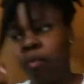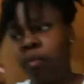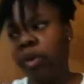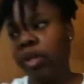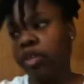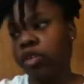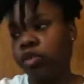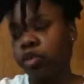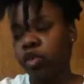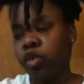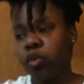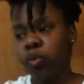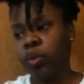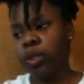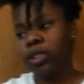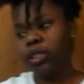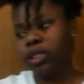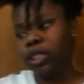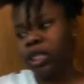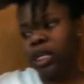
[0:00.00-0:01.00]
when you're
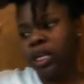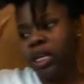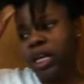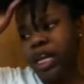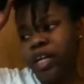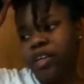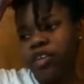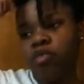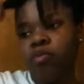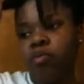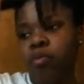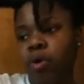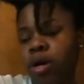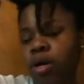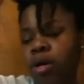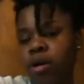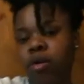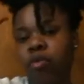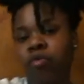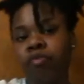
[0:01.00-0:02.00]
twisting and you
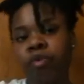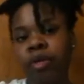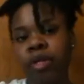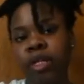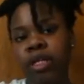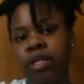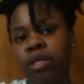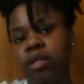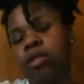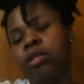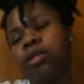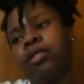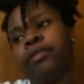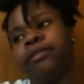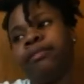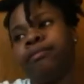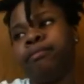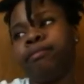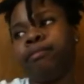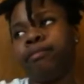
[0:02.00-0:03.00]
want a really
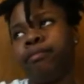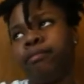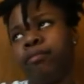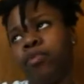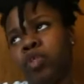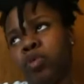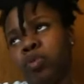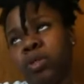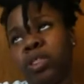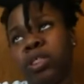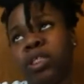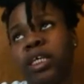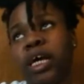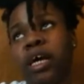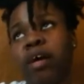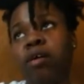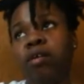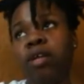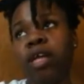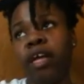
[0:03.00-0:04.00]
good twist
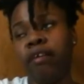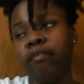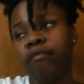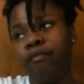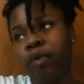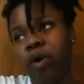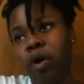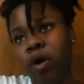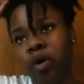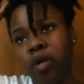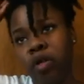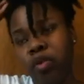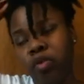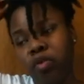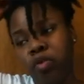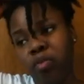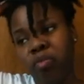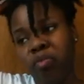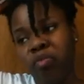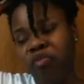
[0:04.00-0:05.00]
out, like
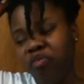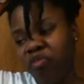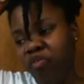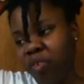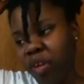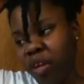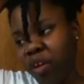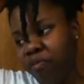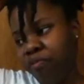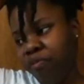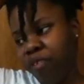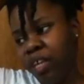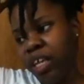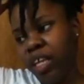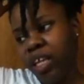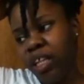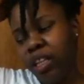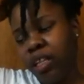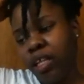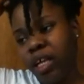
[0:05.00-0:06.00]
volume,
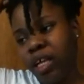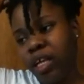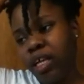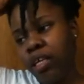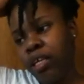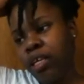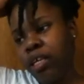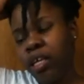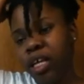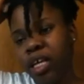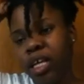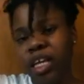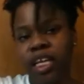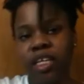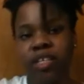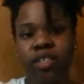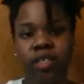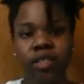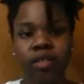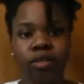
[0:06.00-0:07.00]
fluffy, like
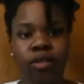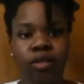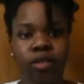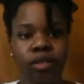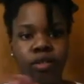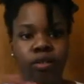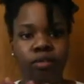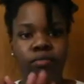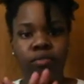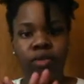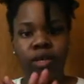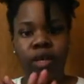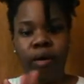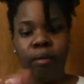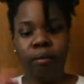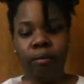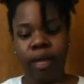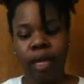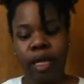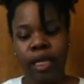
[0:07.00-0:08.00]
it just looks
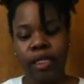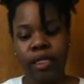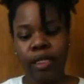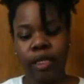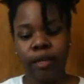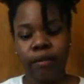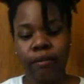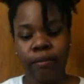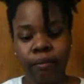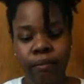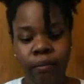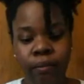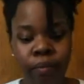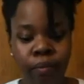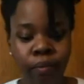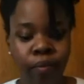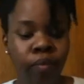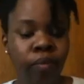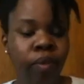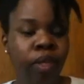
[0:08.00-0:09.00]
amazing,
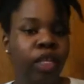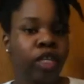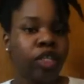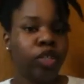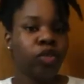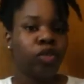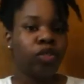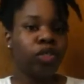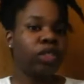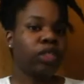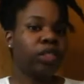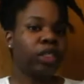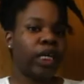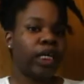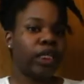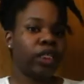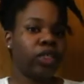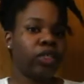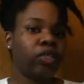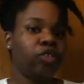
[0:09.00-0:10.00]
you should
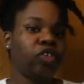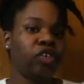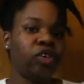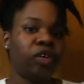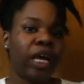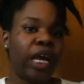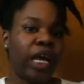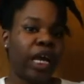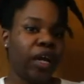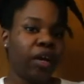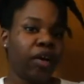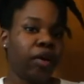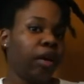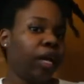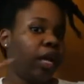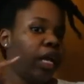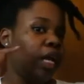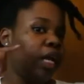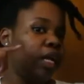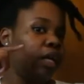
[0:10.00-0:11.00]
section your hair
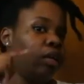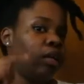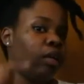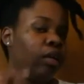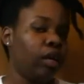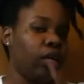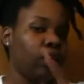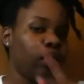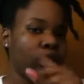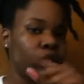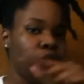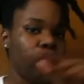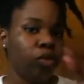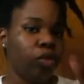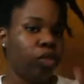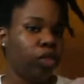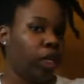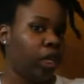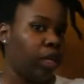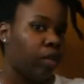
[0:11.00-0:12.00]
in a U
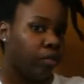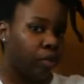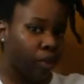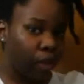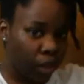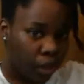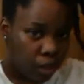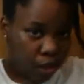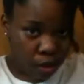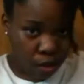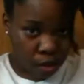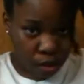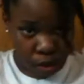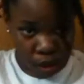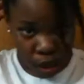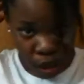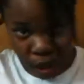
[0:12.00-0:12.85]
shape. So